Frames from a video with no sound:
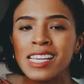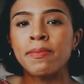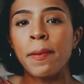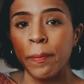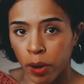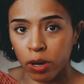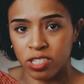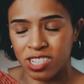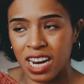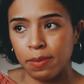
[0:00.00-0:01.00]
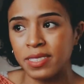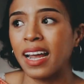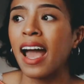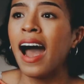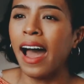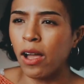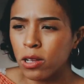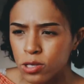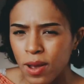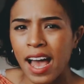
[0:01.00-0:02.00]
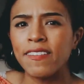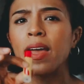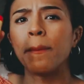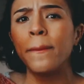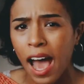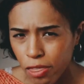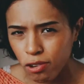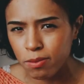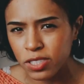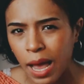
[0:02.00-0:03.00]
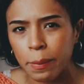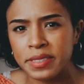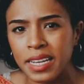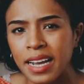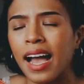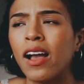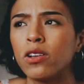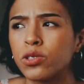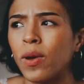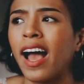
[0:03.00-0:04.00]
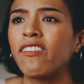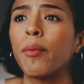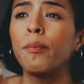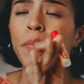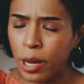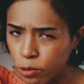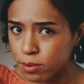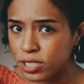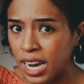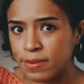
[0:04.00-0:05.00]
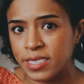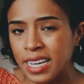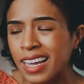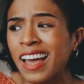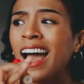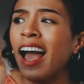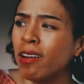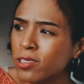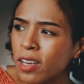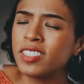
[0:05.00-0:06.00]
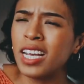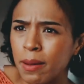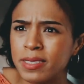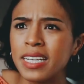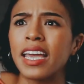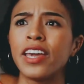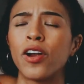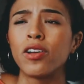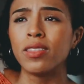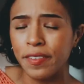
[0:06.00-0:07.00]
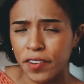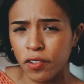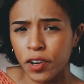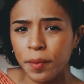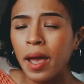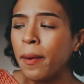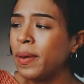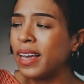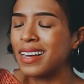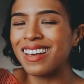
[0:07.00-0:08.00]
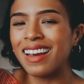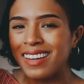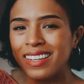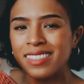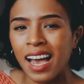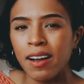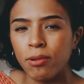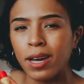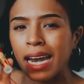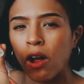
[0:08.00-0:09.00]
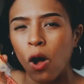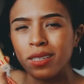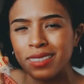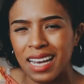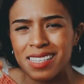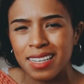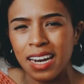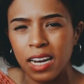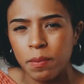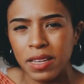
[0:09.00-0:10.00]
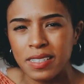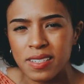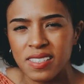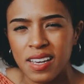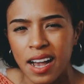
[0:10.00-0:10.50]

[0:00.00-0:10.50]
is my purse chapstick. I also have a bathroom chapstick. I also have a bedroom chapstick. I also have a chapstick in our living room because I need to have one in all designated places,